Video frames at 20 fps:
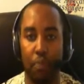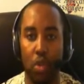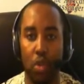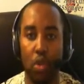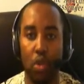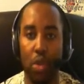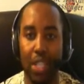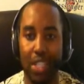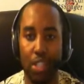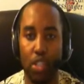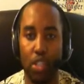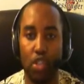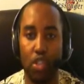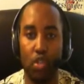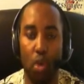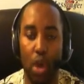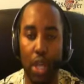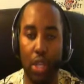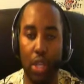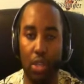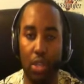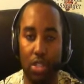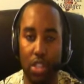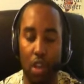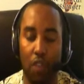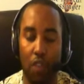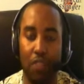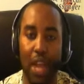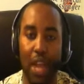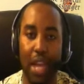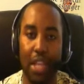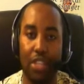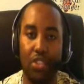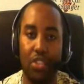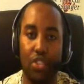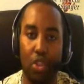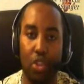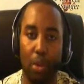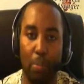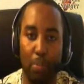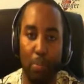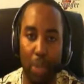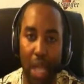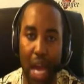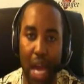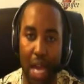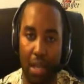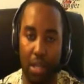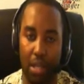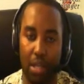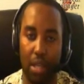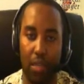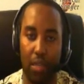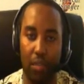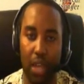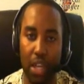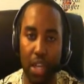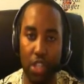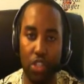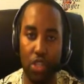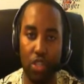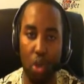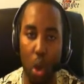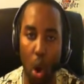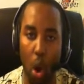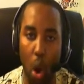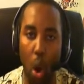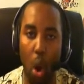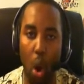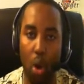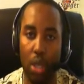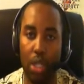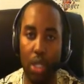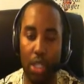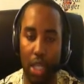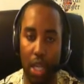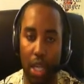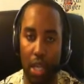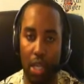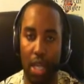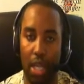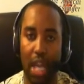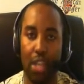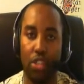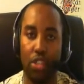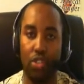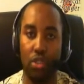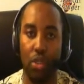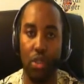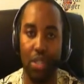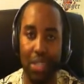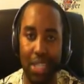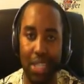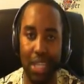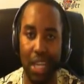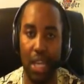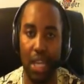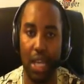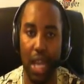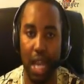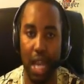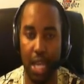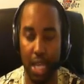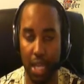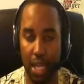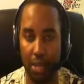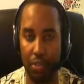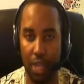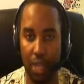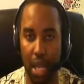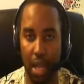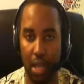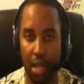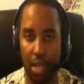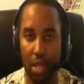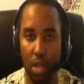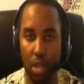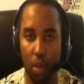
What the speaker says: You are destroying yourself. That is your blood. That is your own kid. That is your DNA in there.